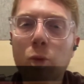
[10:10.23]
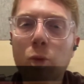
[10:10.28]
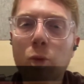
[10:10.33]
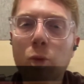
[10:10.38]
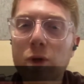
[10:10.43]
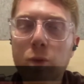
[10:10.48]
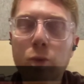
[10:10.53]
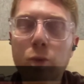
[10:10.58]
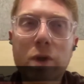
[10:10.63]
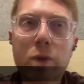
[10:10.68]

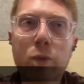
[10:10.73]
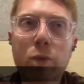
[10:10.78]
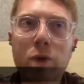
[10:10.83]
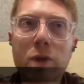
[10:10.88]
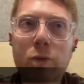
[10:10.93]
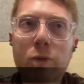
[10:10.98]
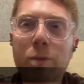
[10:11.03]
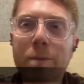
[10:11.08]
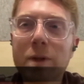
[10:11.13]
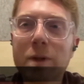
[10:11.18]
which
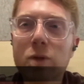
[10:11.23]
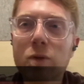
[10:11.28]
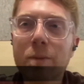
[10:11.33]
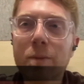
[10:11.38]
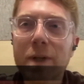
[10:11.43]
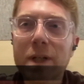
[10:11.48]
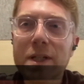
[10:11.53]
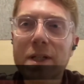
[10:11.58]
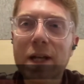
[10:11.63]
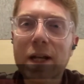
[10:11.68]
will be
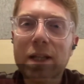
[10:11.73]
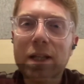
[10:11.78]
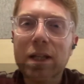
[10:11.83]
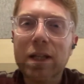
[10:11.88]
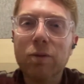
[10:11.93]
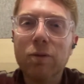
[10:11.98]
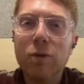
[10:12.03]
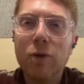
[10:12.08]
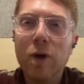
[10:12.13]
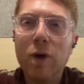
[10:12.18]
super exciting
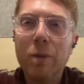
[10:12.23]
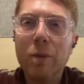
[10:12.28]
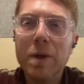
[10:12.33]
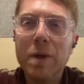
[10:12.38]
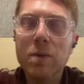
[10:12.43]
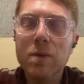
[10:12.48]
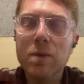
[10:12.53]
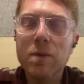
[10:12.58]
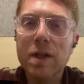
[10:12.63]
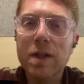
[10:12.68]
for our
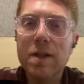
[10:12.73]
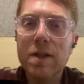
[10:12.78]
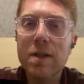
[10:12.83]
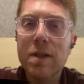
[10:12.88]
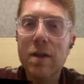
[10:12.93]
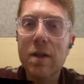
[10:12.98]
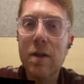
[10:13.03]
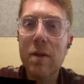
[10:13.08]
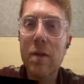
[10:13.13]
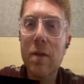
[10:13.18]
users.